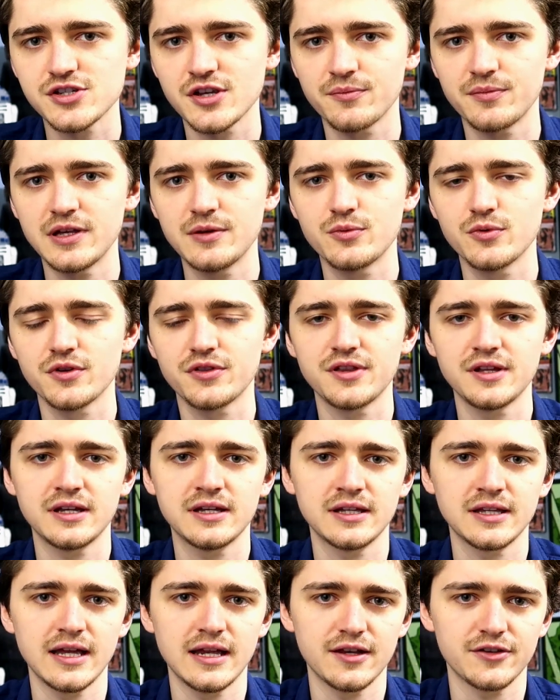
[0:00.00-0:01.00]
some people are
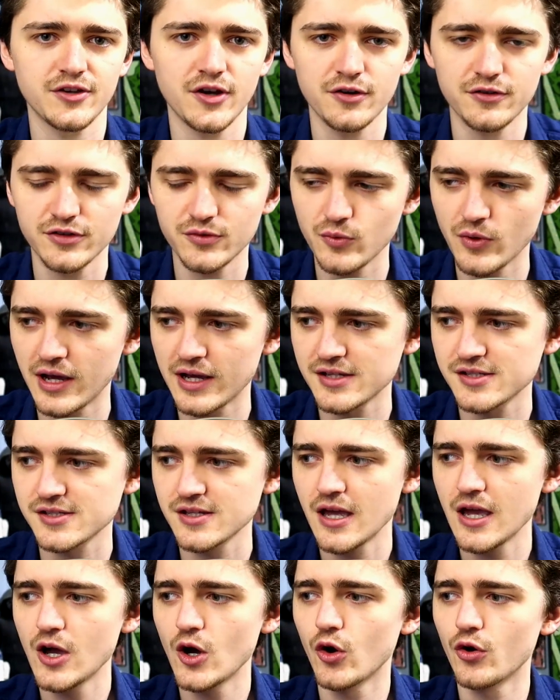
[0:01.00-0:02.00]
thinking that it's Iris West
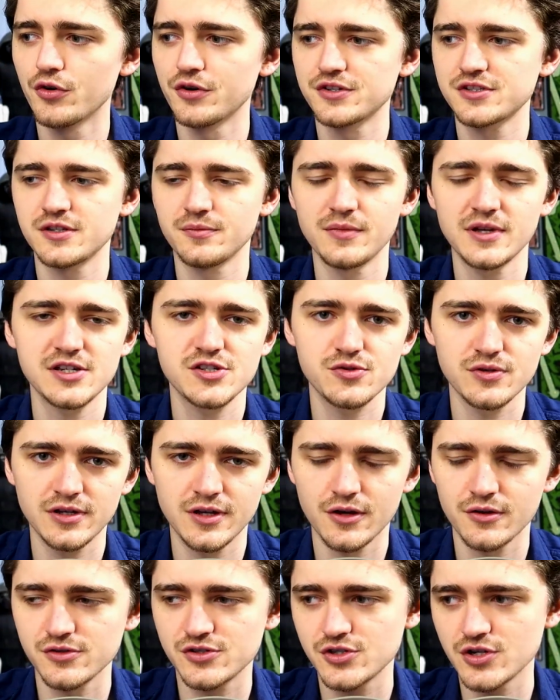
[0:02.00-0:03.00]
or it's the Mystery
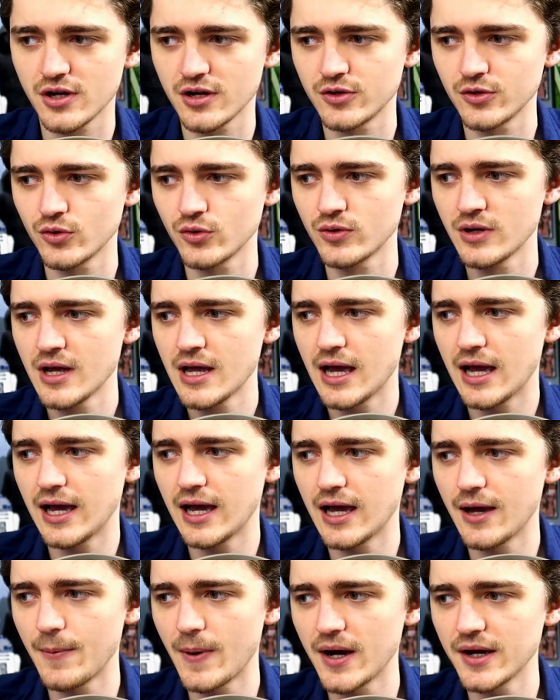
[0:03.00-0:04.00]
Girls journal.
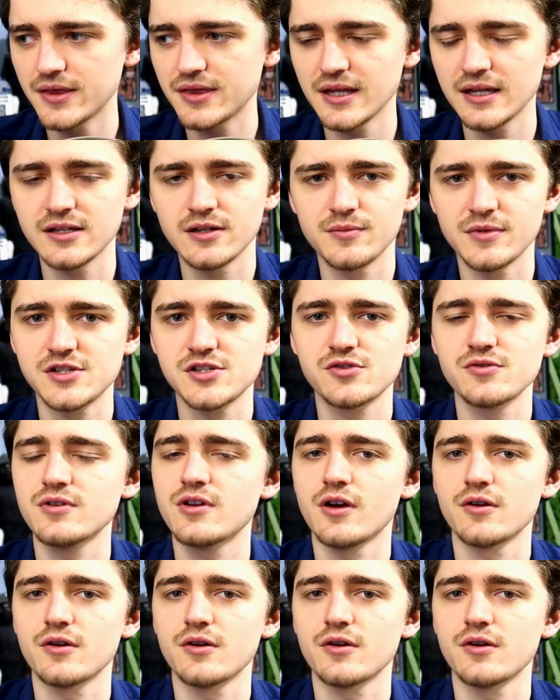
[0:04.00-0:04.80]
Um, I think the Mystery